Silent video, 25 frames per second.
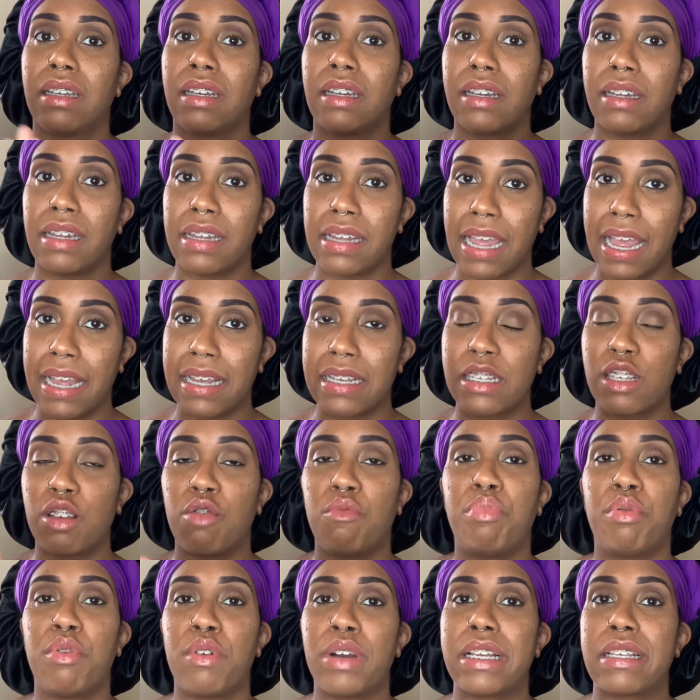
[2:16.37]
at some
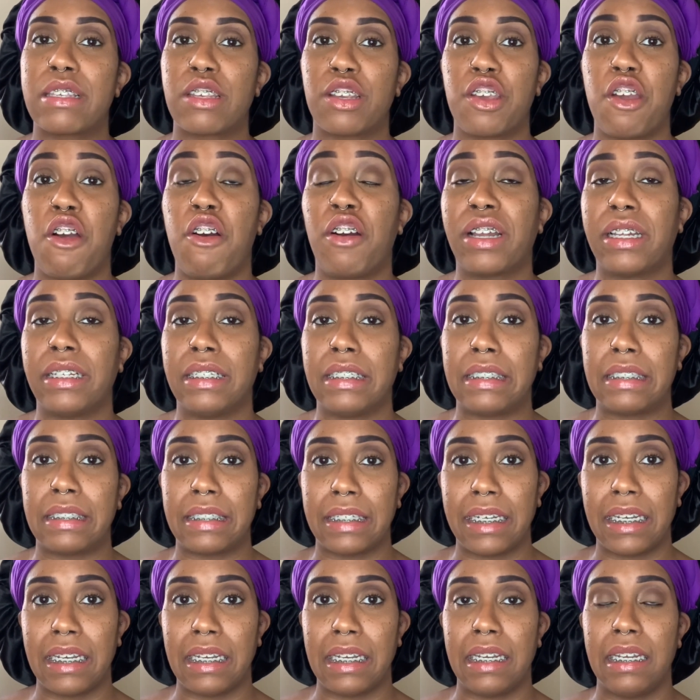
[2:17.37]
point so y'all can
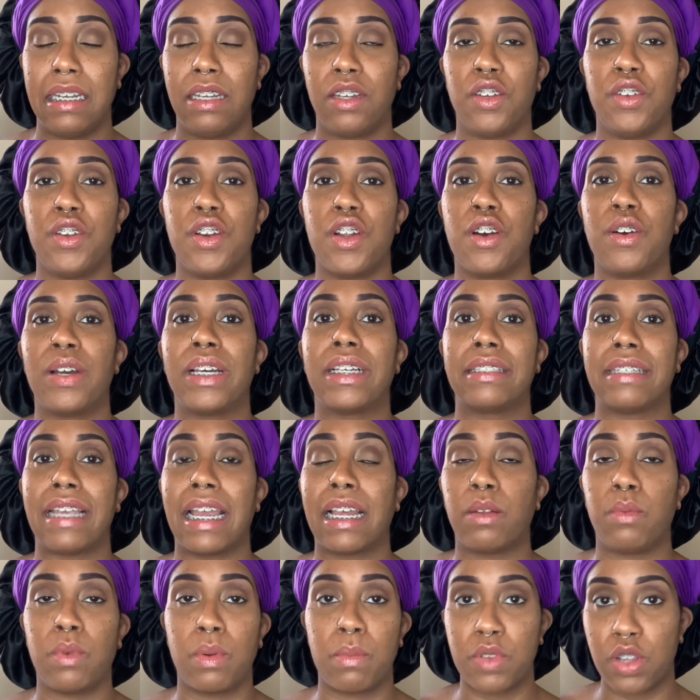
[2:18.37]
see, you know, exactly
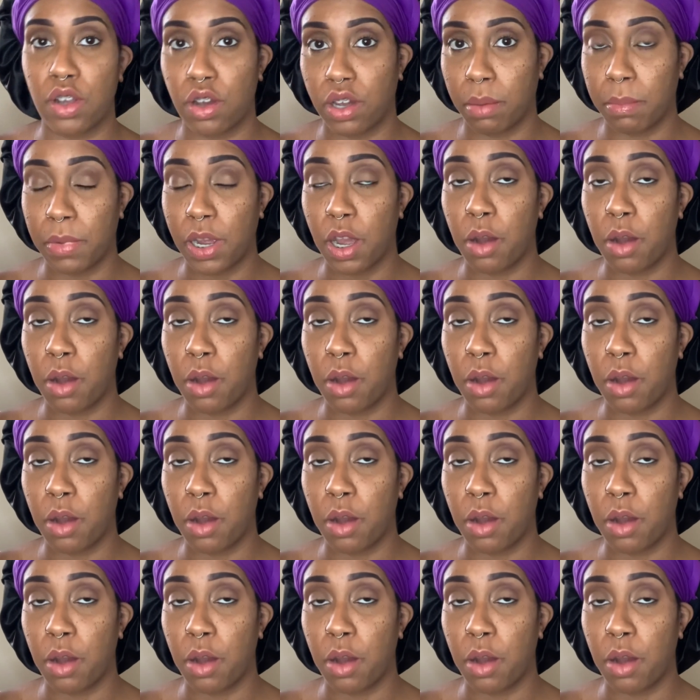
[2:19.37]
what I'm talking about.